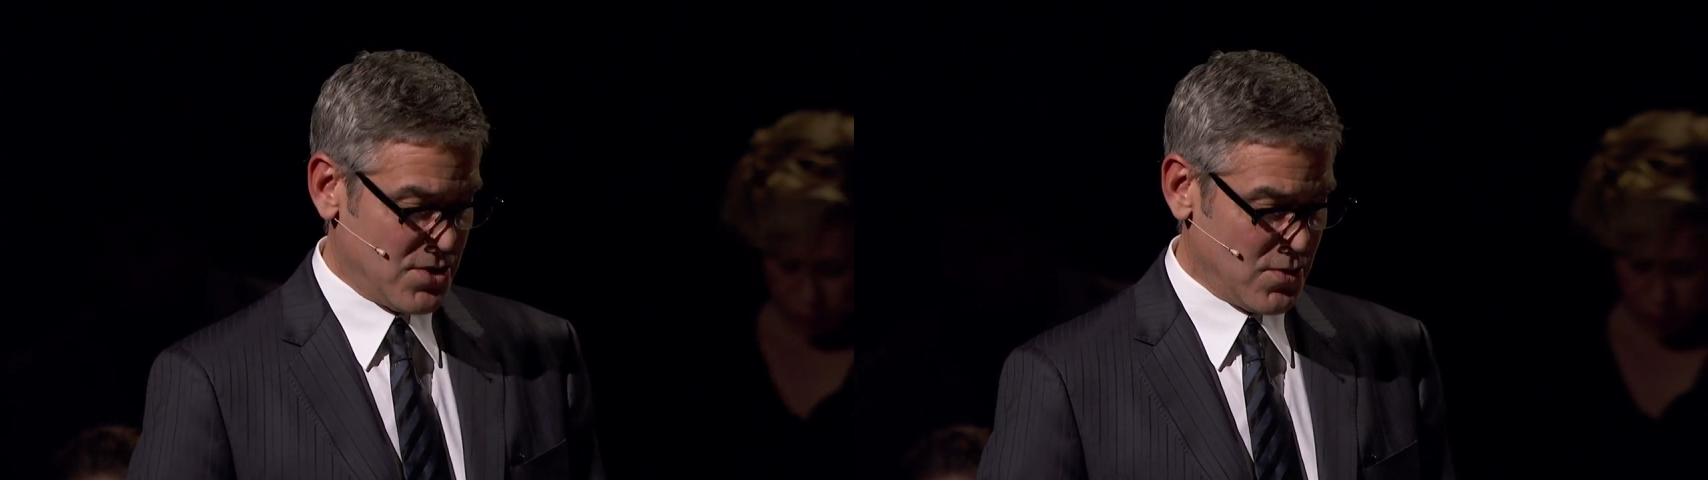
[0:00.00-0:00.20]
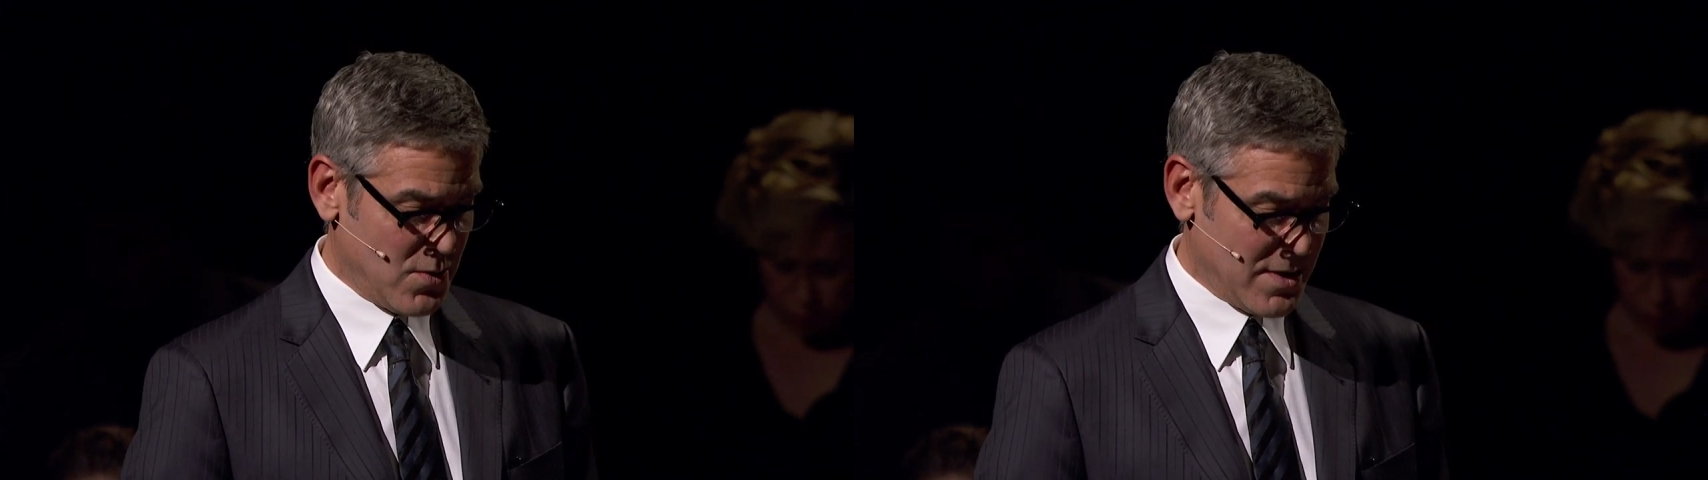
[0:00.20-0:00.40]

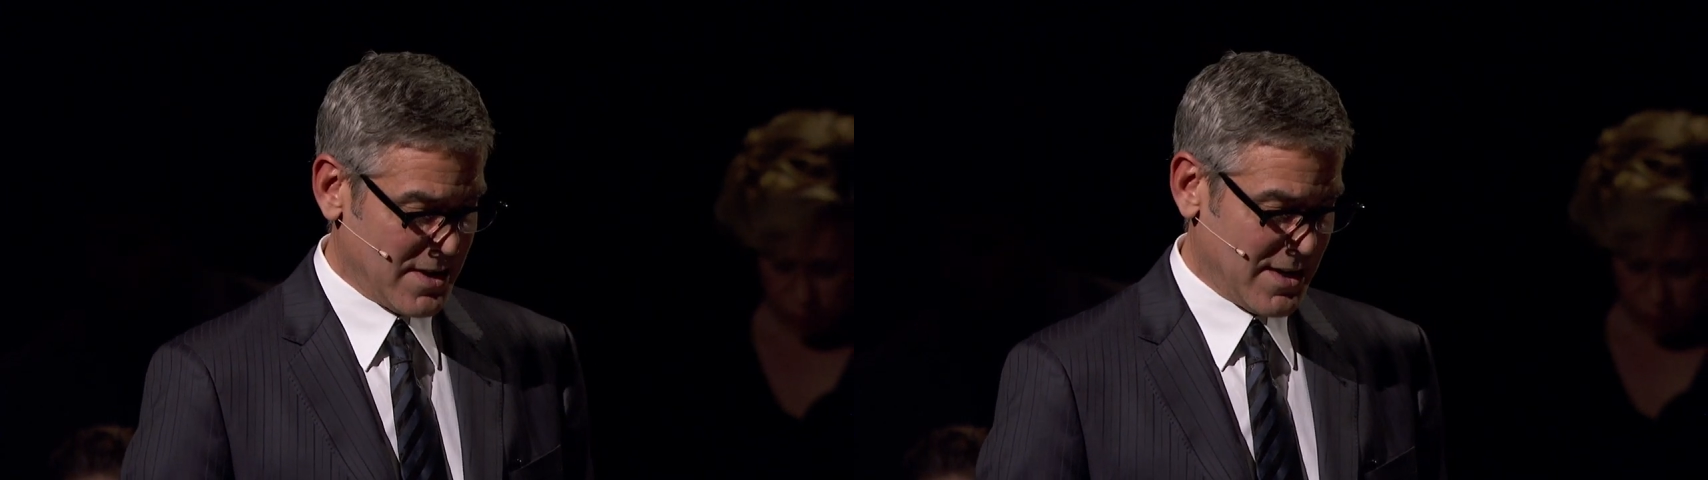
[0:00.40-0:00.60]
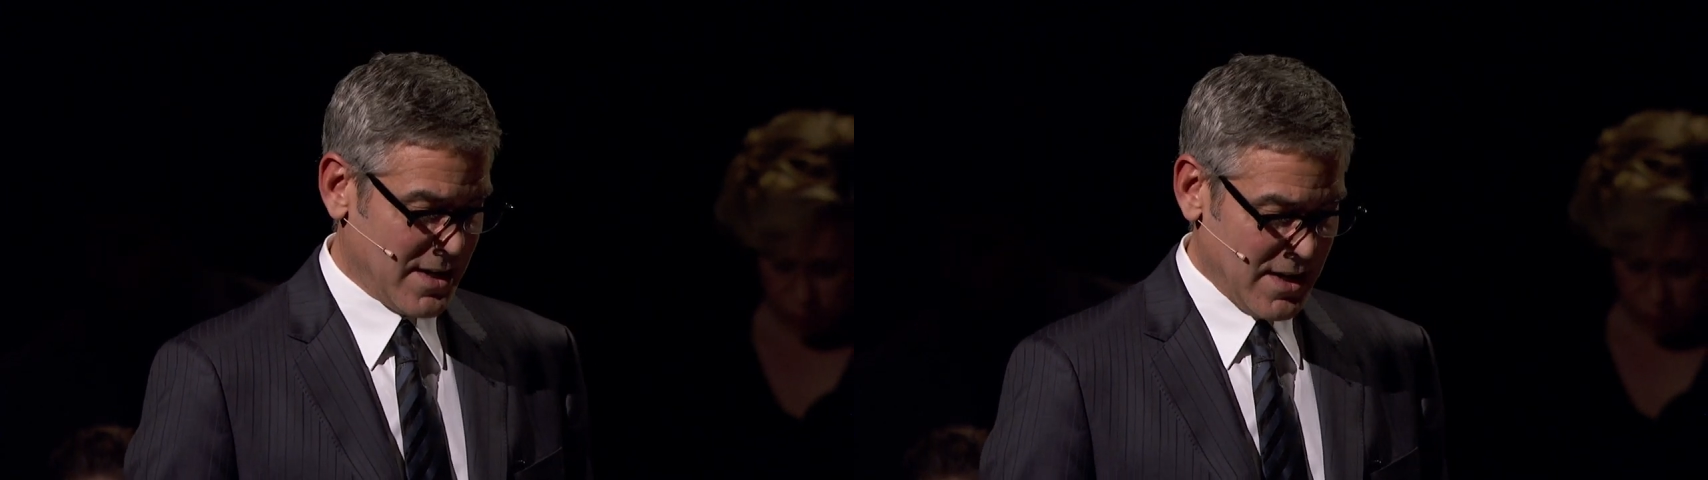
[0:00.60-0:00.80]
to.
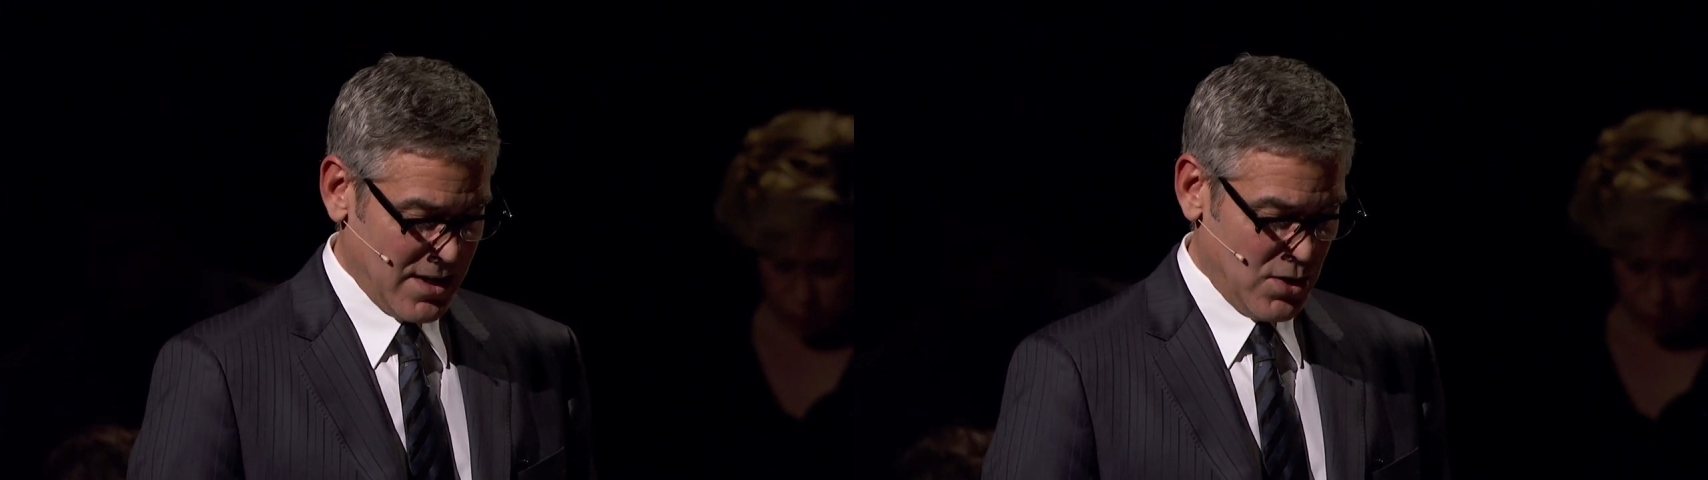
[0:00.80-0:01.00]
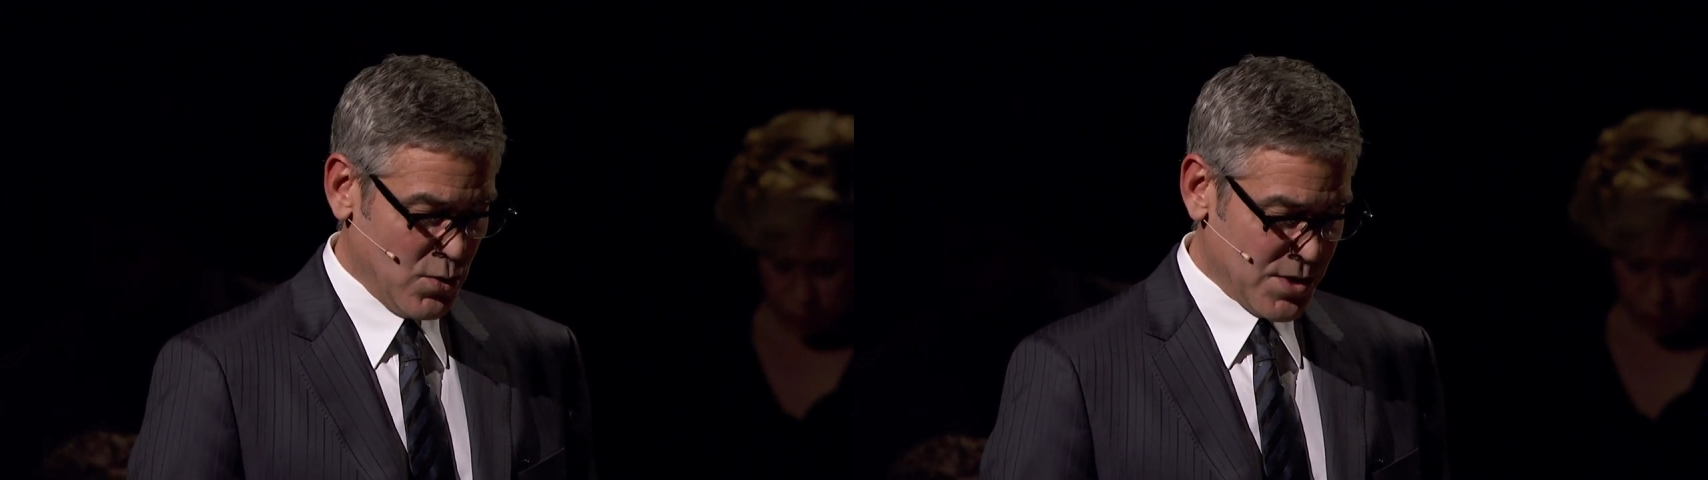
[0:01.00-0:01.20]

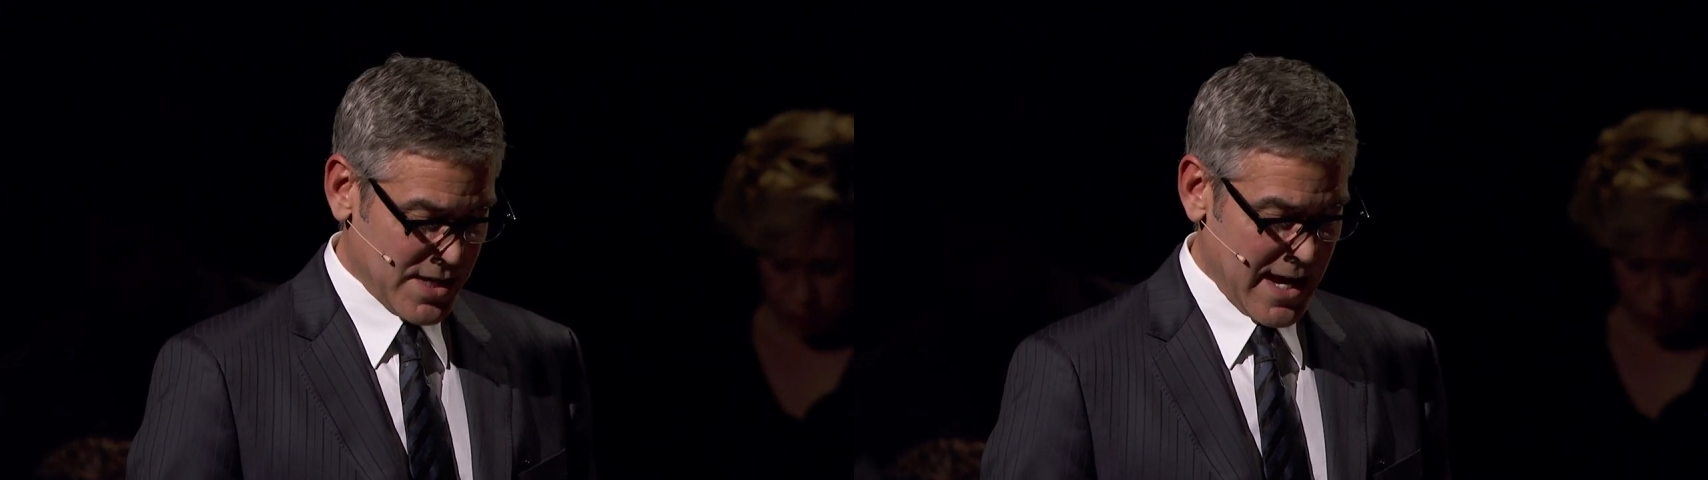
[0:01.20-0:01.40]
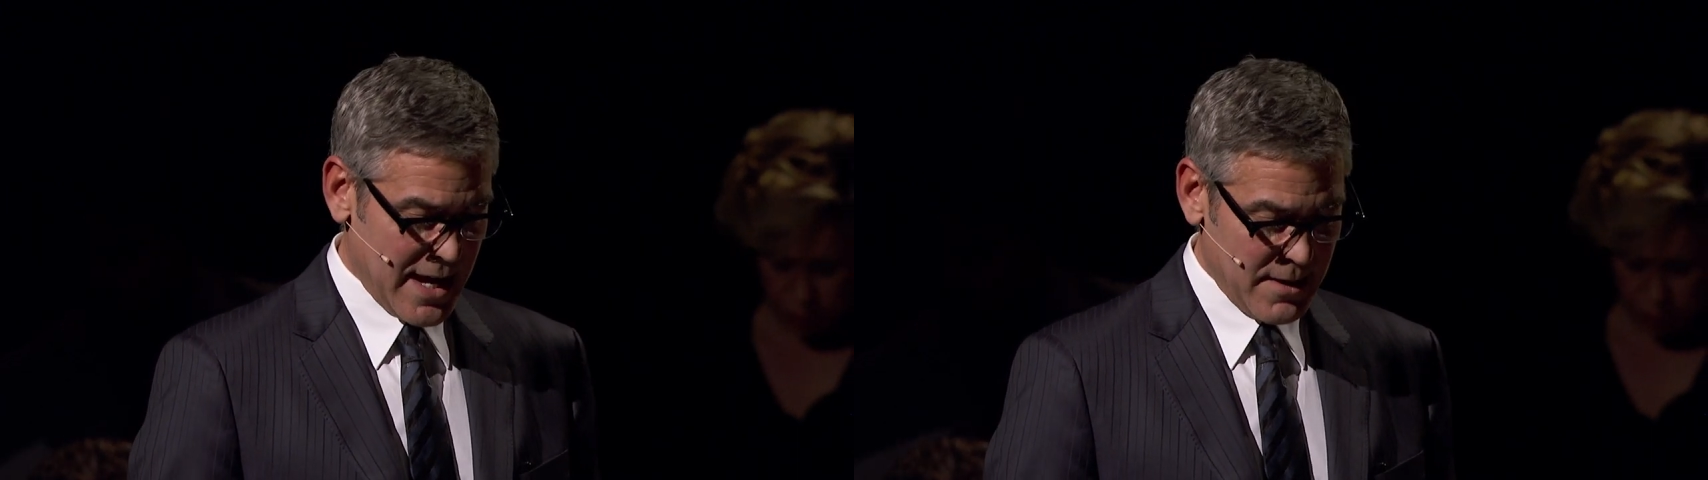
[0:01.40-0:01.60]
You
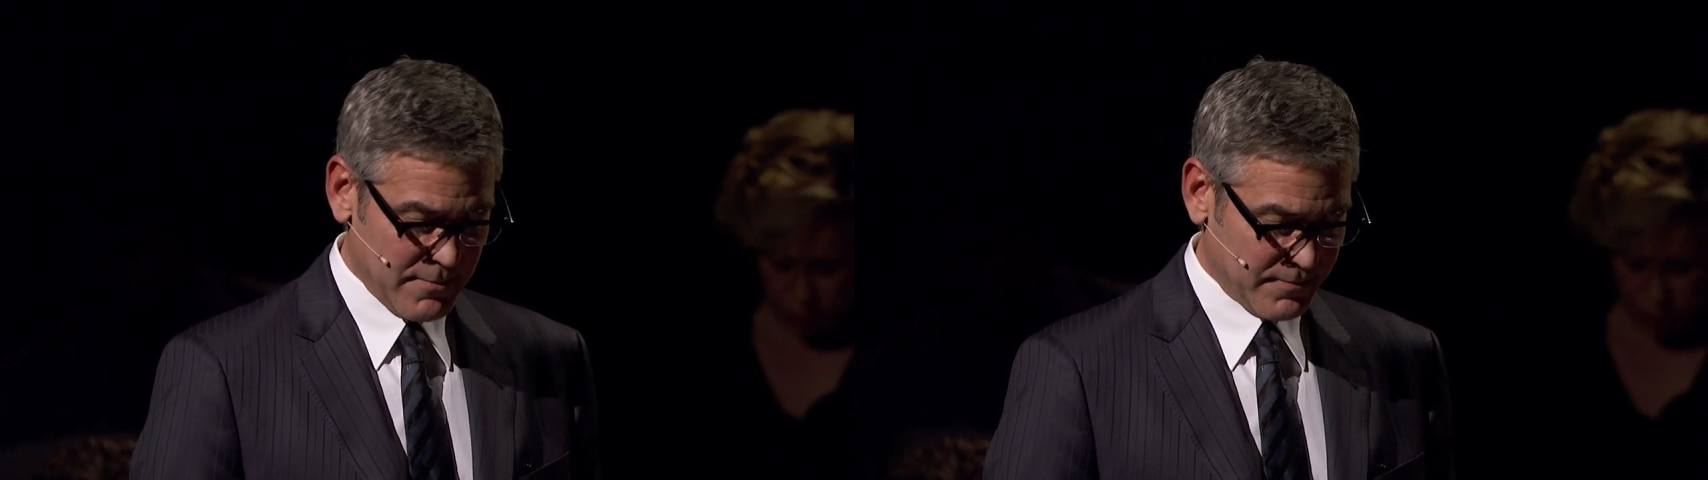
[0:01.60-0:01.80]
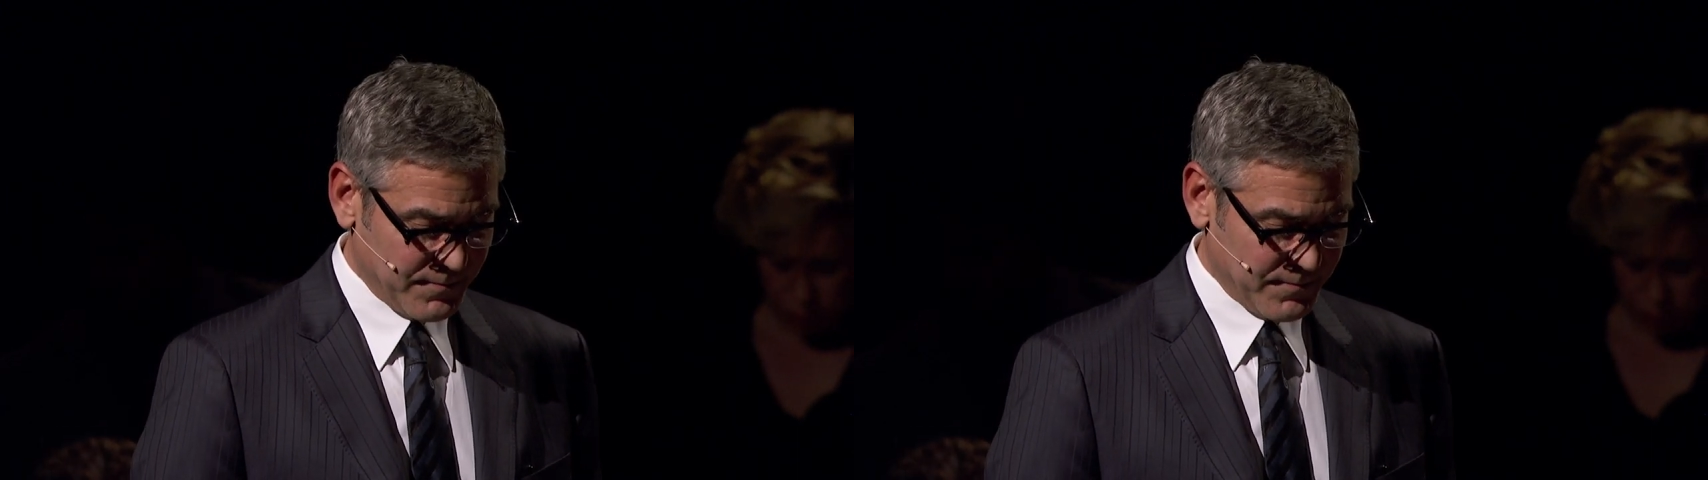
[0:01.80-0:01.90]
say,